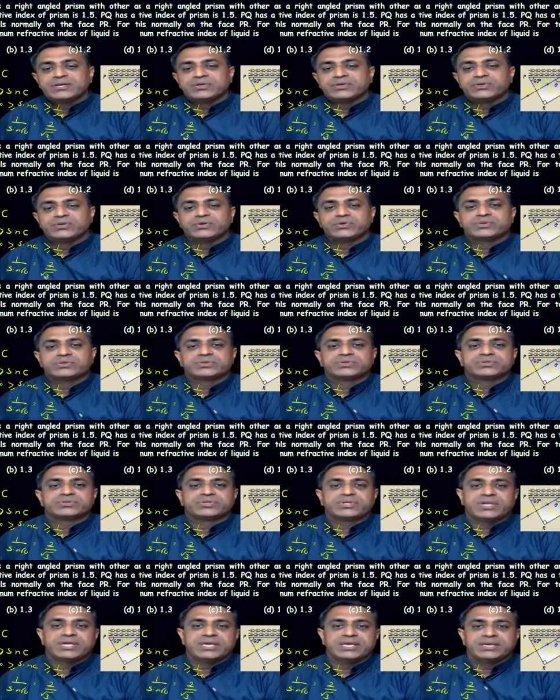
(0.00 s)
root
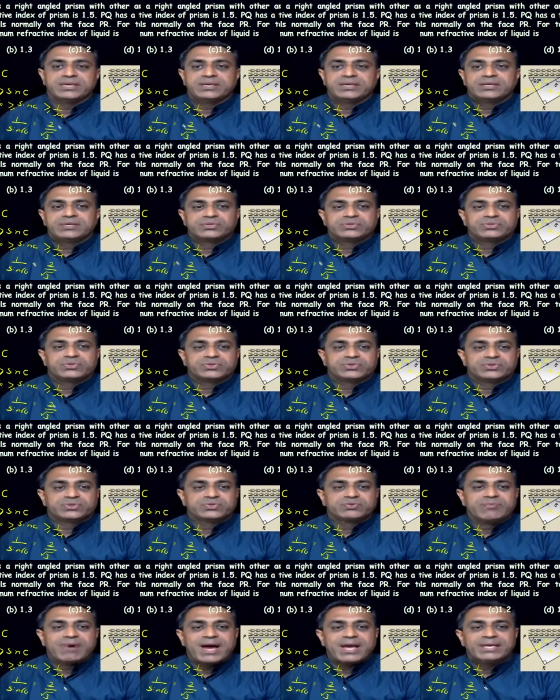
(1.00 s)
3. So 2
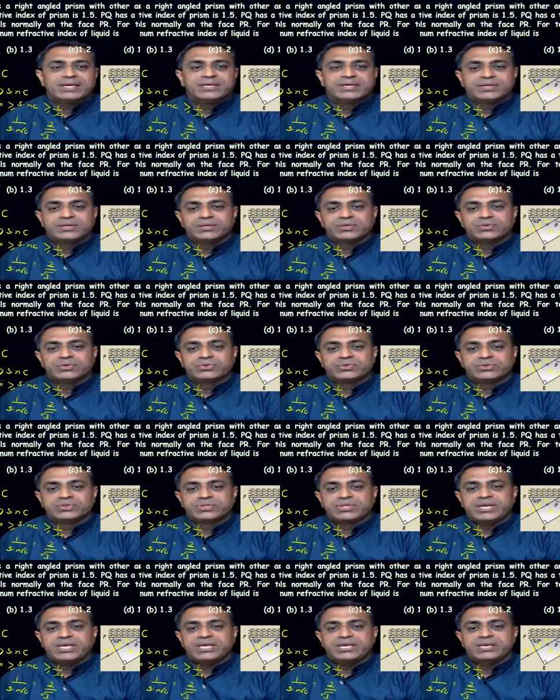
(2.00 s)
by root
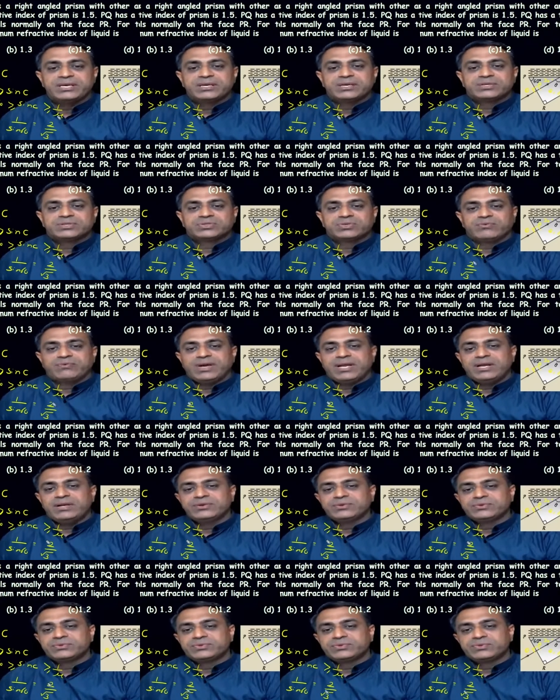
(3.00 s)
3. So
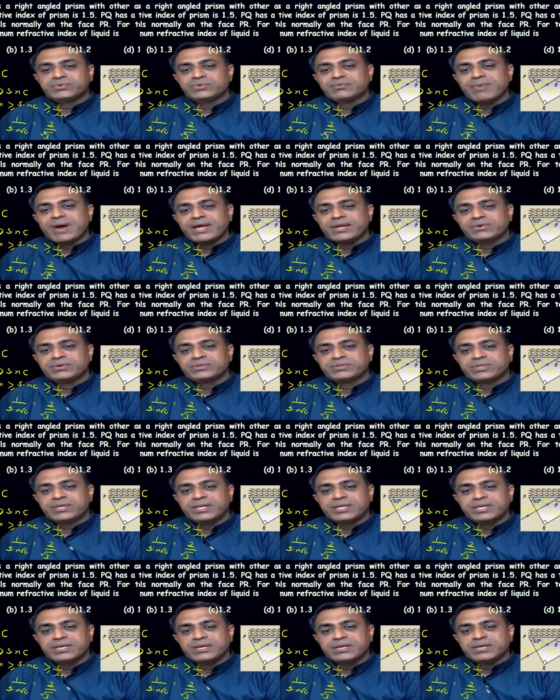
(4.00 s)
value 2 by root
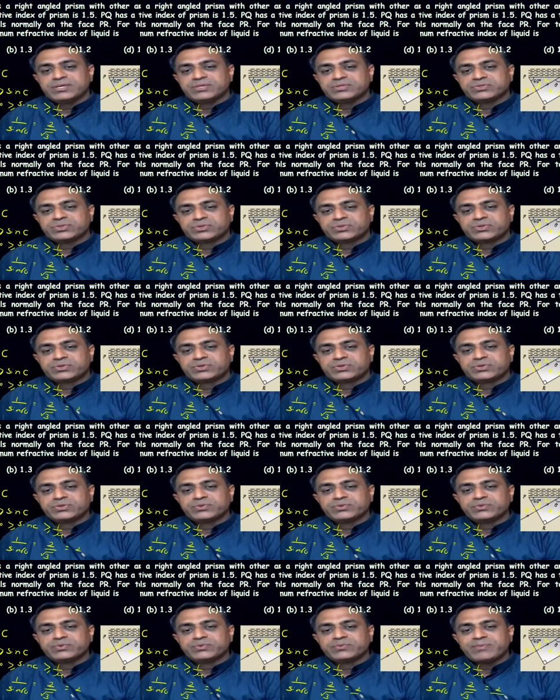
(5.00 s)
3. So
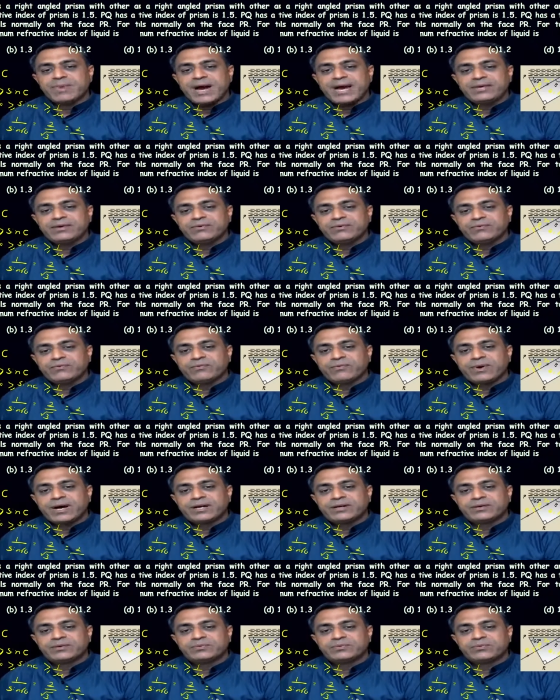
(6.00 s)
2 by
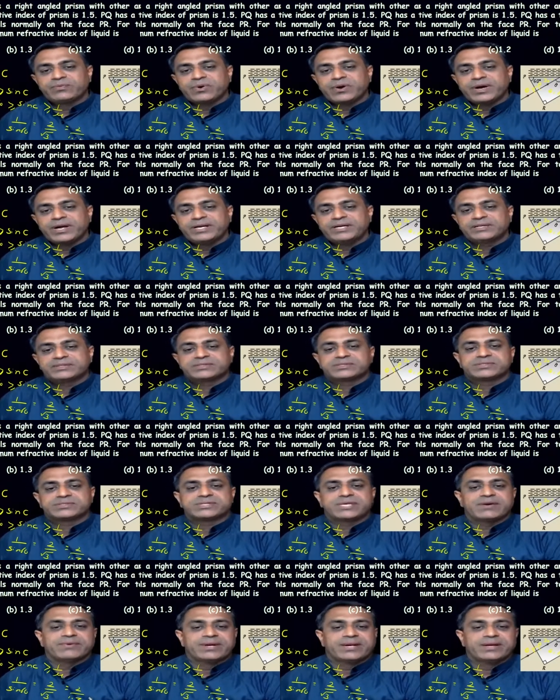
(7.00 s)

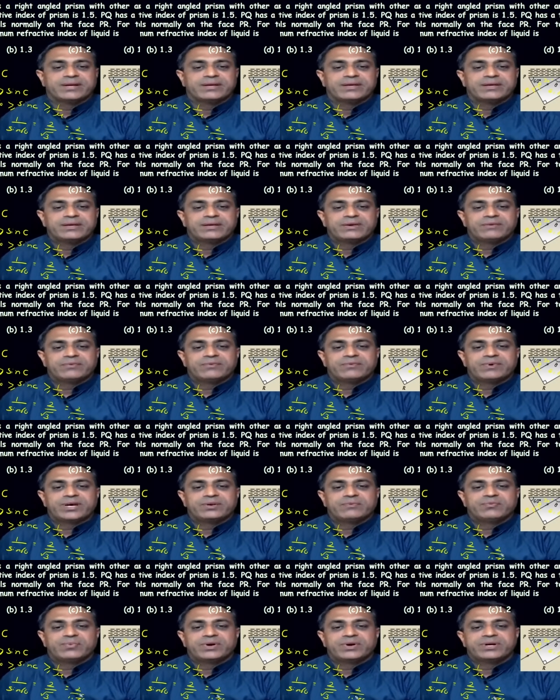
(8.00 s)
1.7.
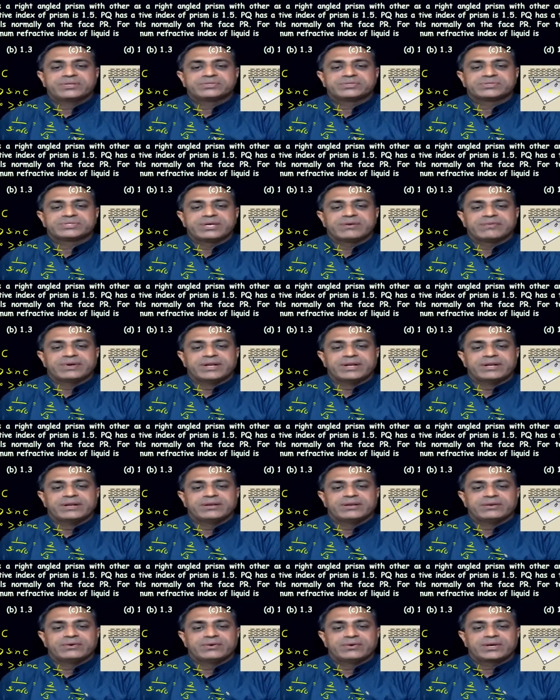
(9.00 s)
1.7.
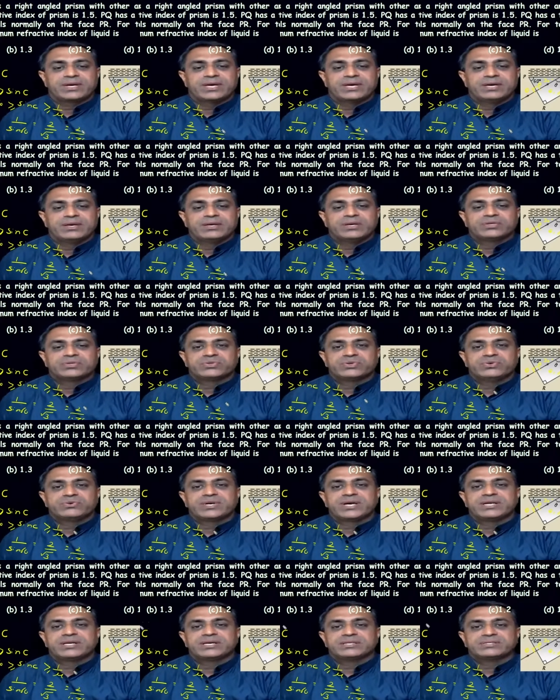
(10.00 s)
Okay. So you
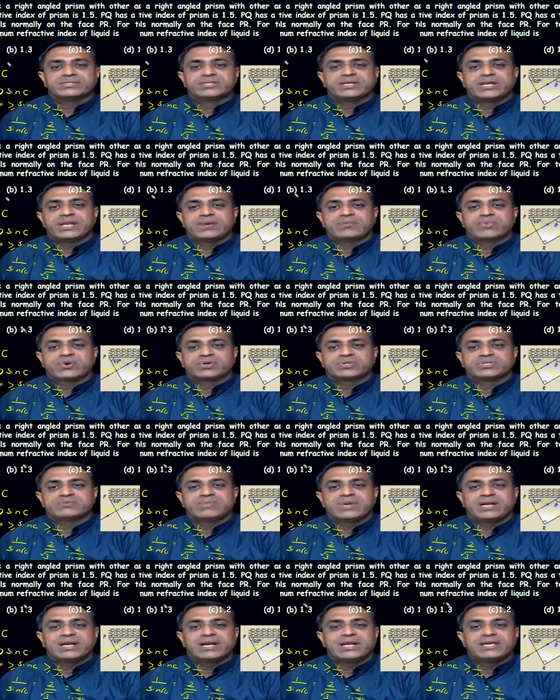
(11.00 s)
can consider
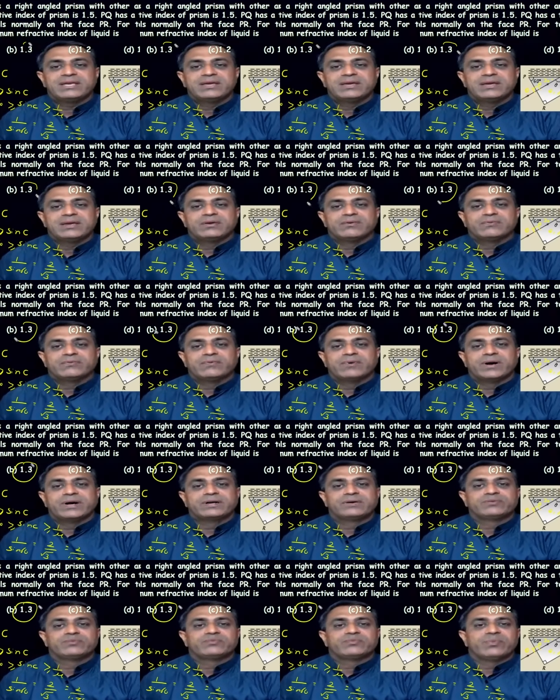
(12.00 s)
approximately
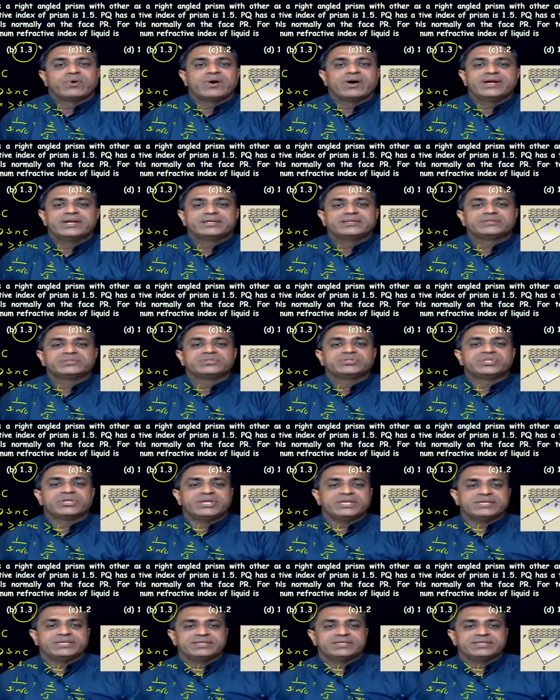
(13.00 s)
1.3. Okay.